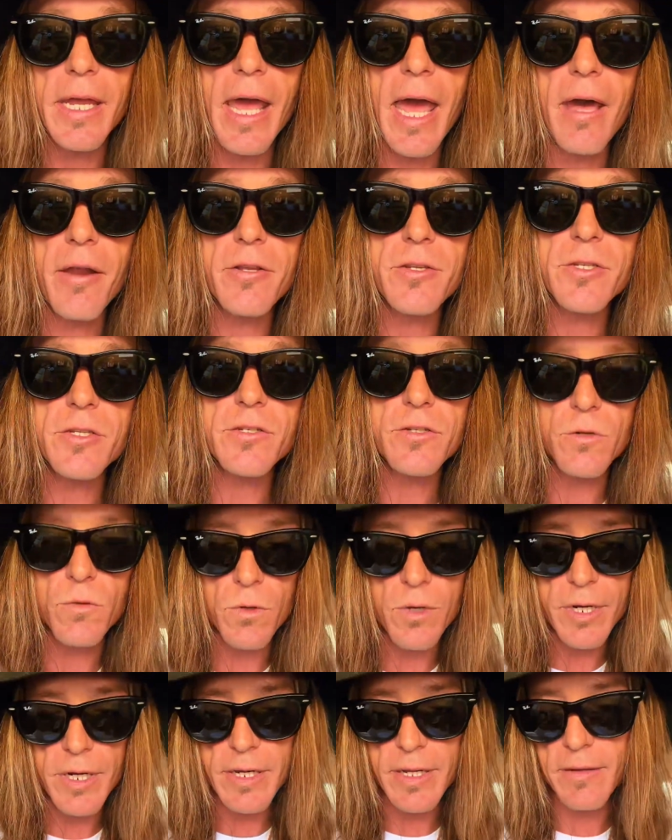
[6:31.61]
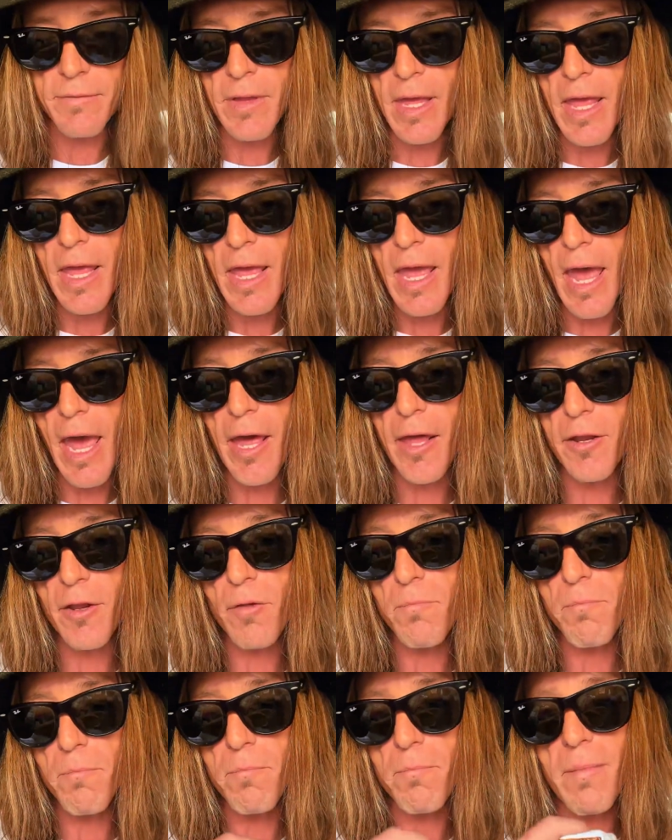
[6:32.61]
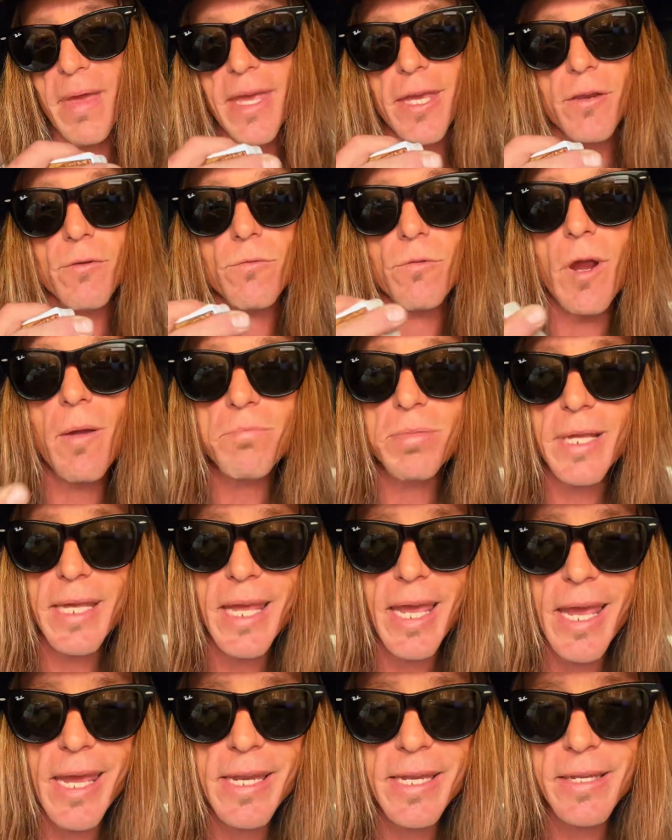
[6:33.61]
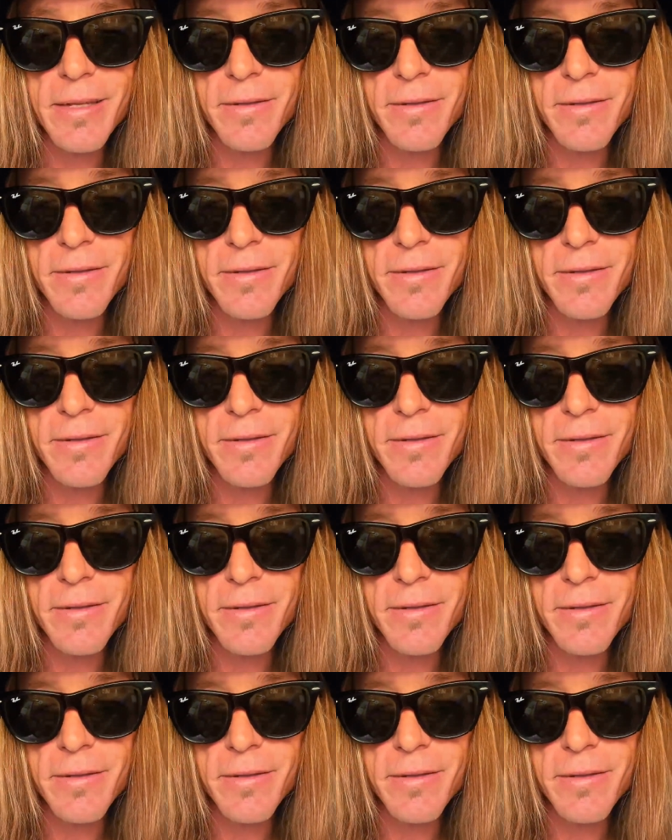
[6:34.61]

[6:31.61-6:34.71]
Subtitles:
how to store it, how to make it replicate,